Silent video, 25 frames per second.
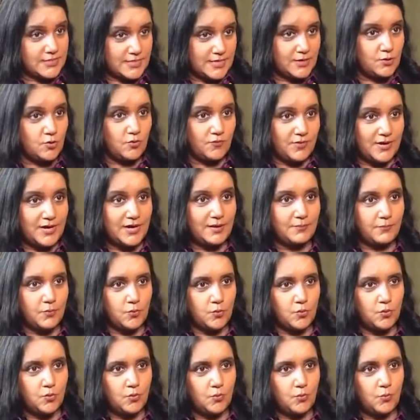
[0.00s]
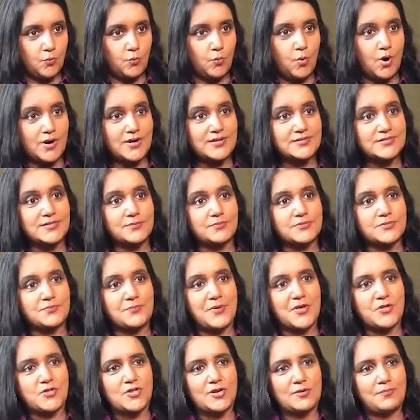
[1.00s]
city ko vellinappudu, what is the
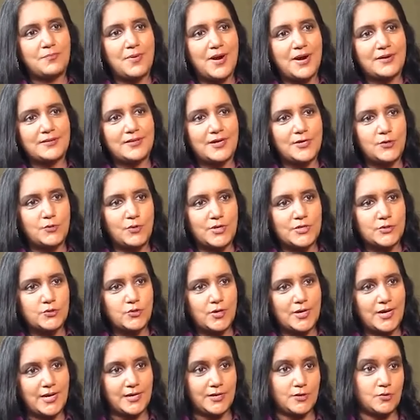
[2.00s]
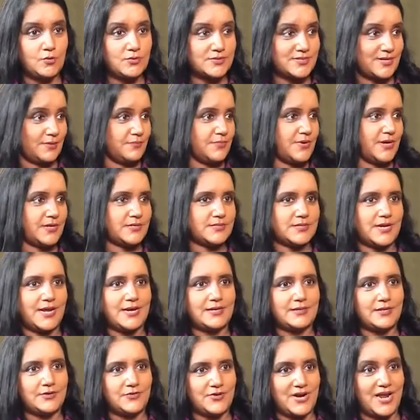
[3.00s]
special part that you enjoy? Like, you know, some kids like the